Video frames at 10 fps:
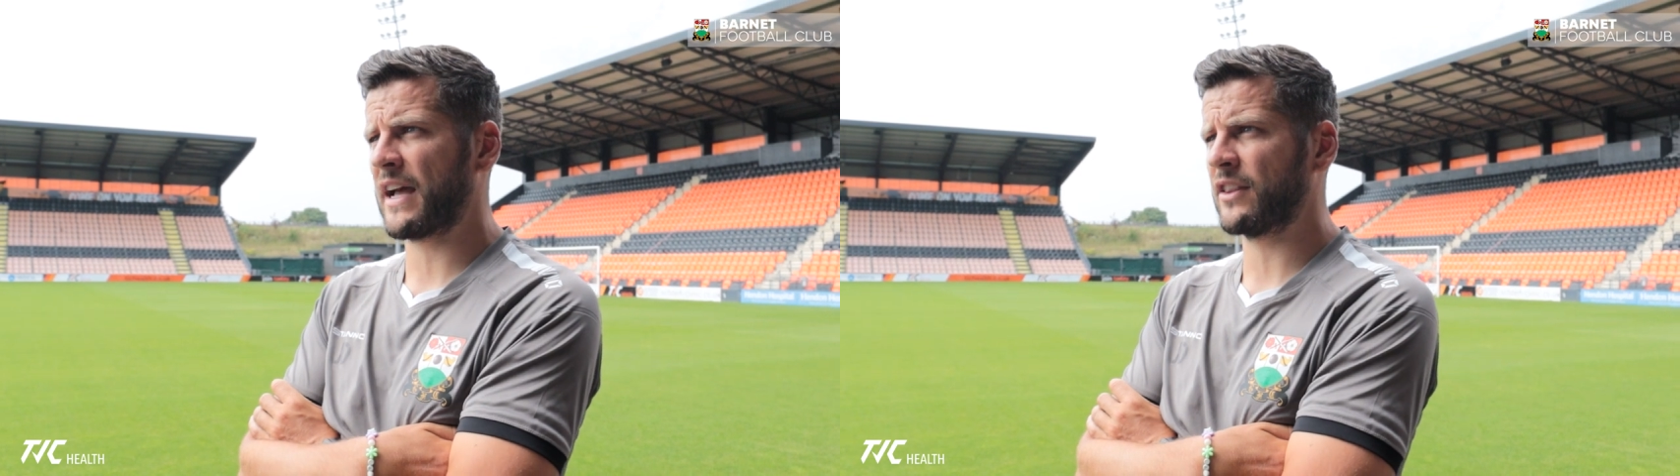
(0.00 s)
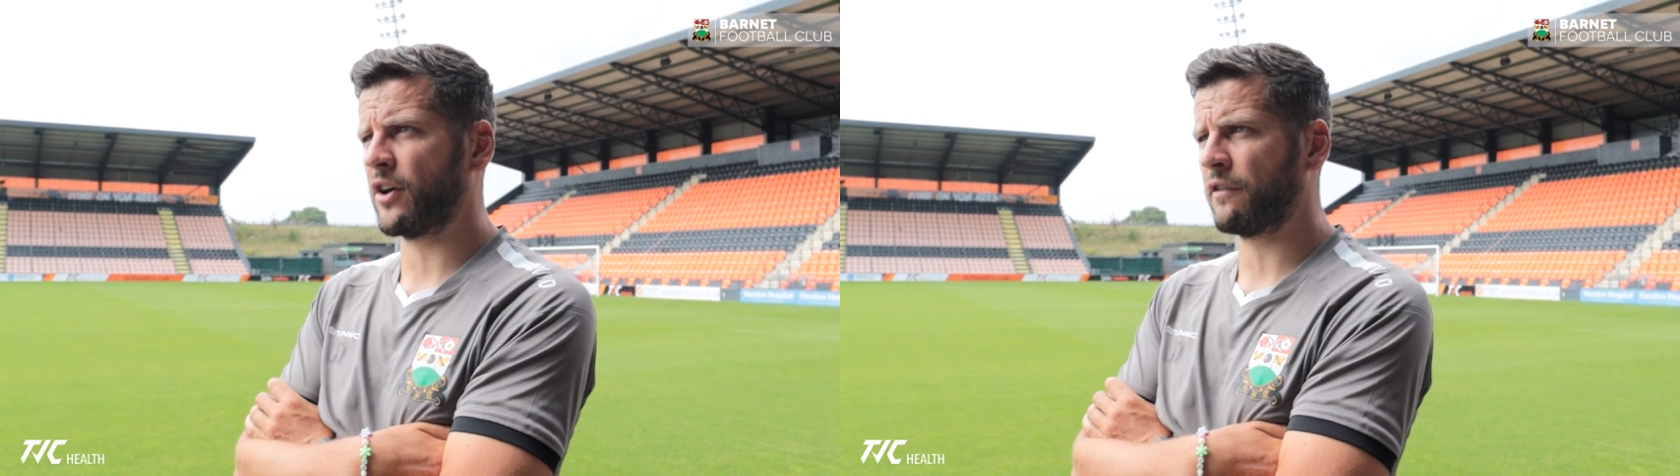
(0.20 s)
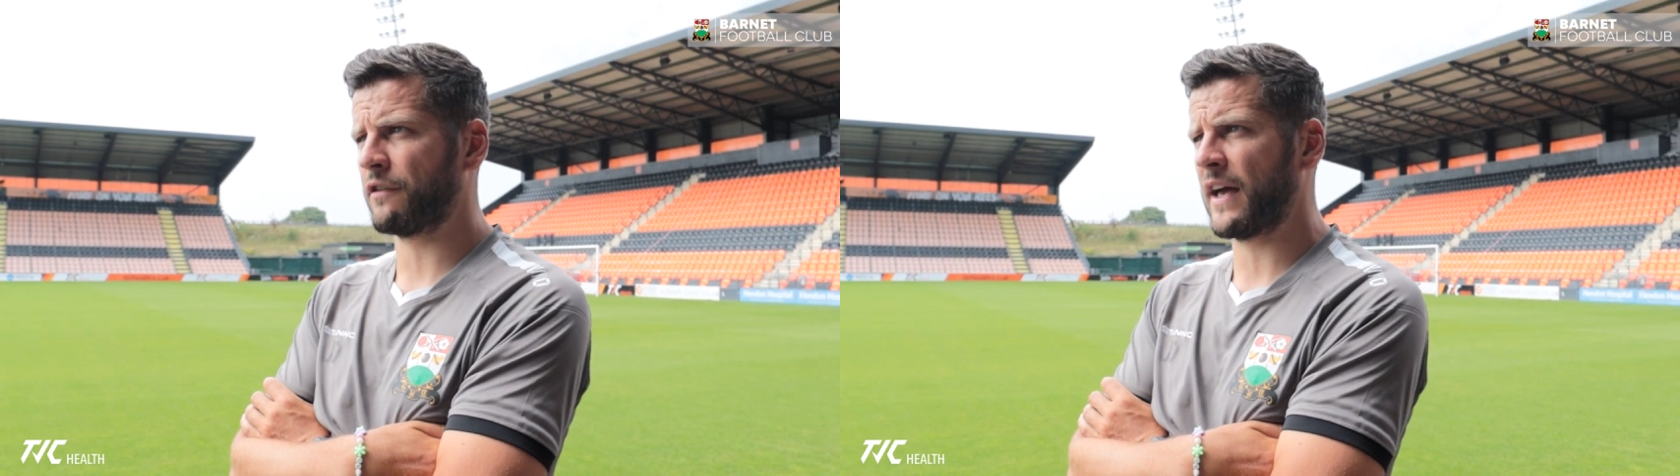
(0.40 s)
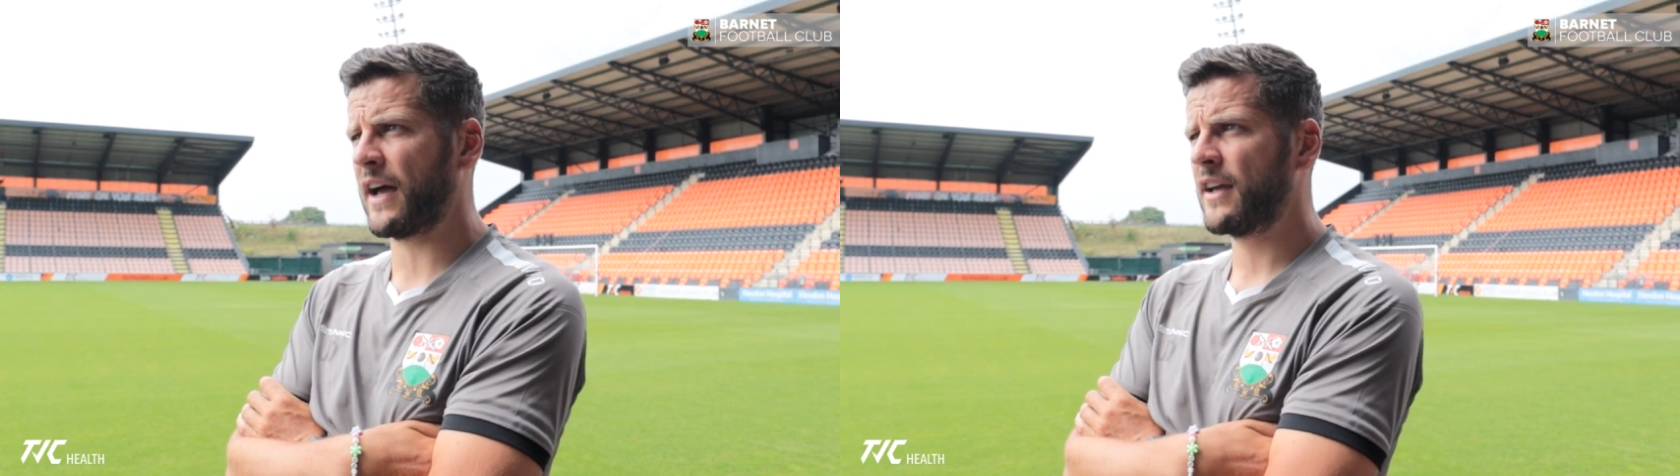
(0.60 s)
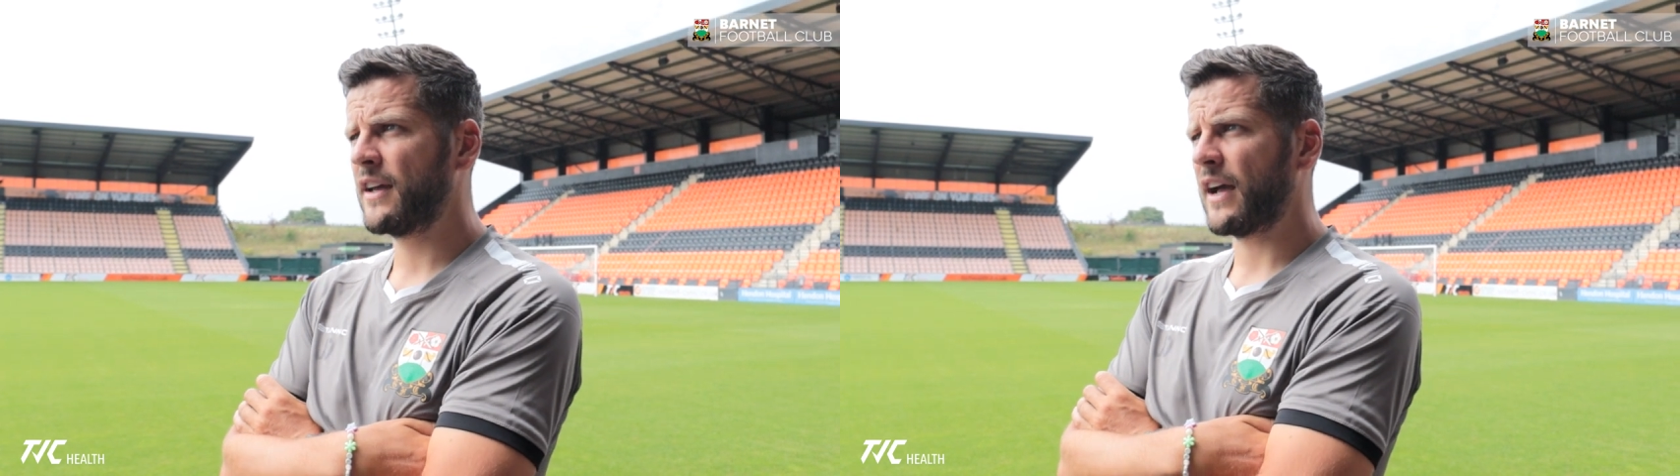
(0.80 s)
hand off for
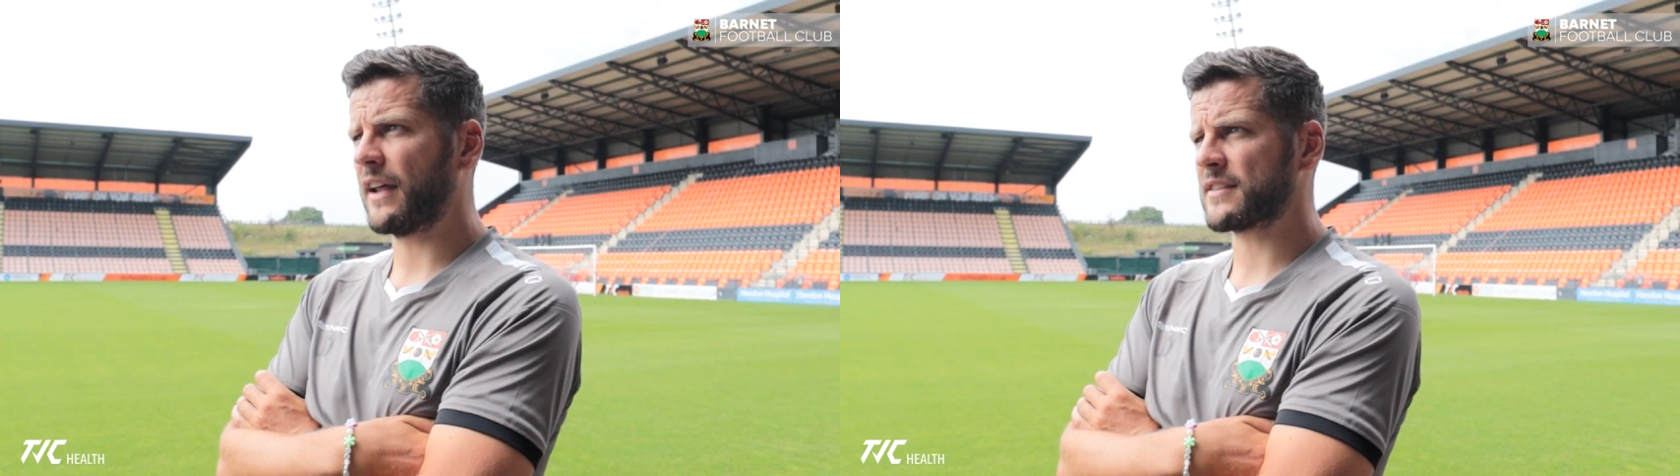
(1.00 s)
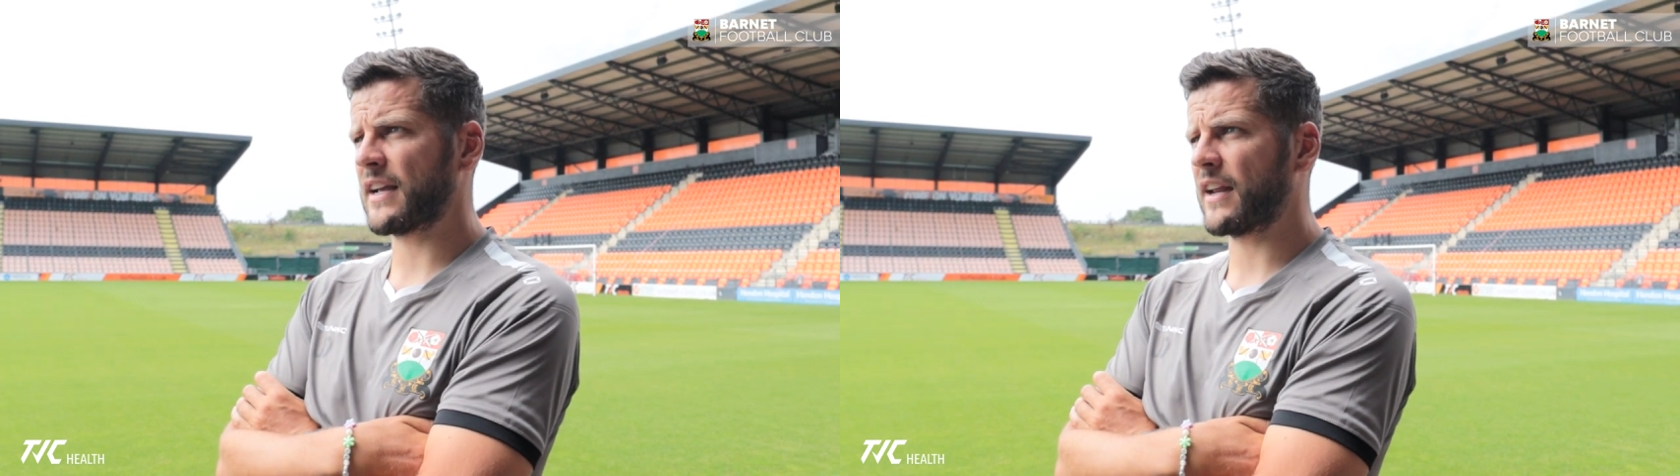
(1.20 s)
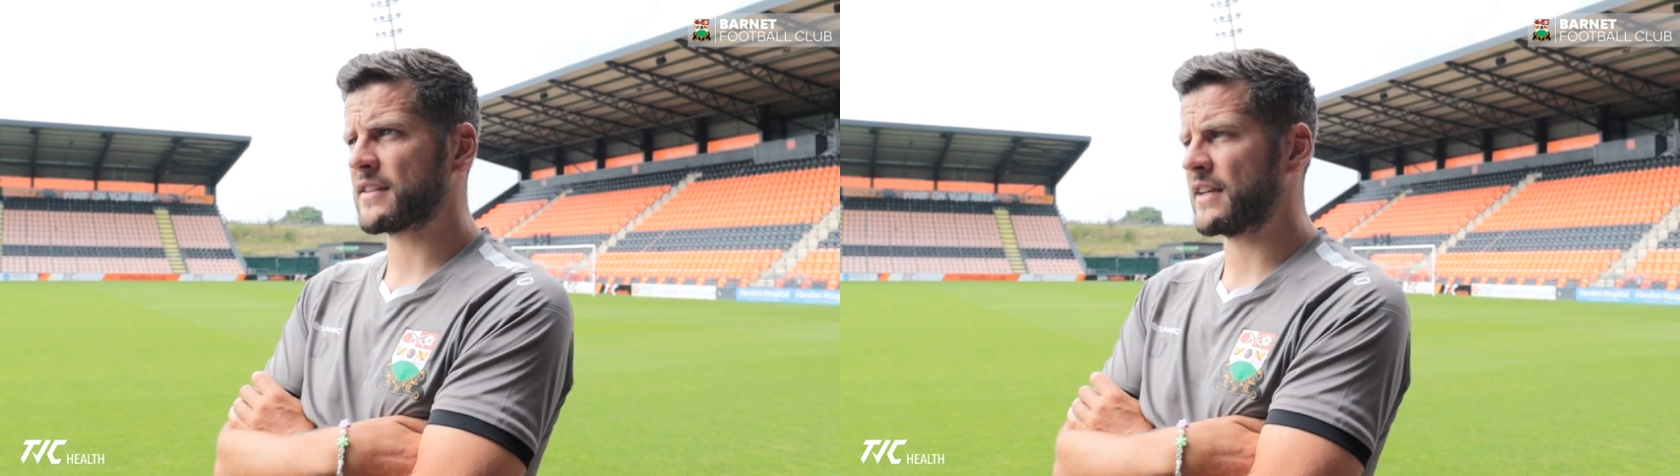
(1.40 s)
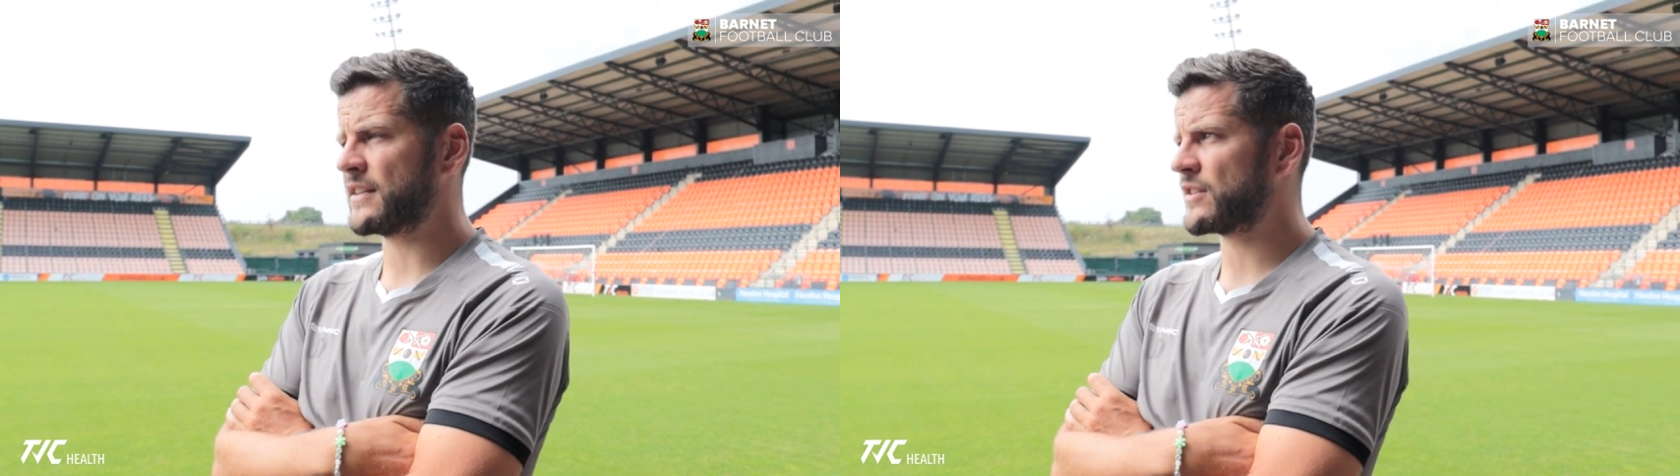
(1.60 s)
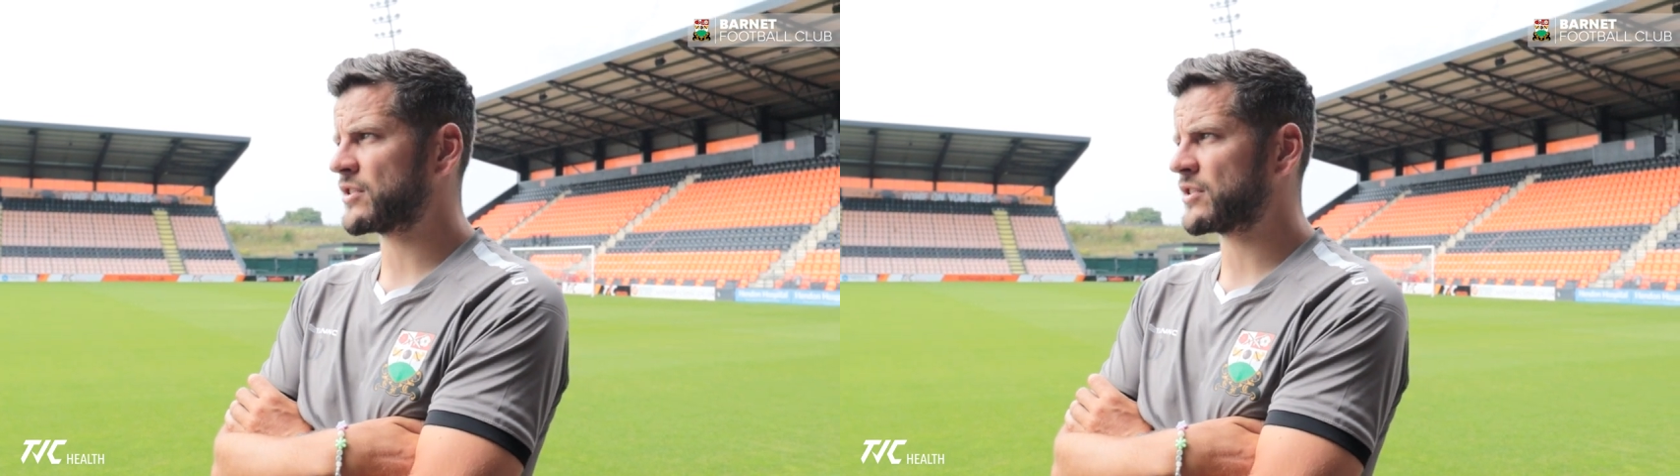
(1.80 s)
that at the start of the season.